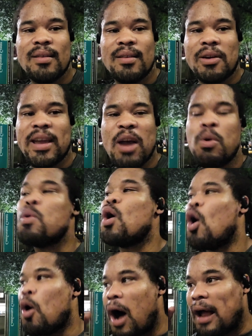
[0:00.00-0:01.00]
Okay, we were
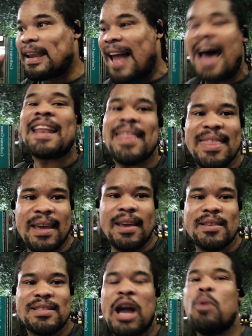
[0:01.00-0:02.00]
a lot of
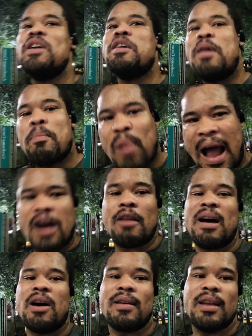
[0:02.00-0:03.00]
things that we could be proud
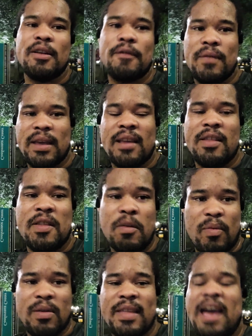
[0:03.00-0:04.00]
about in, the, in, in the,
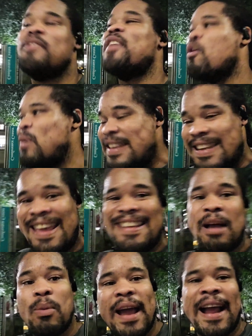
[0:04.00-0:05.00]
that, that we did,
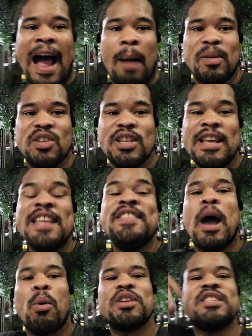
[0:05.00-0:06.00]
that we accomplished, that we're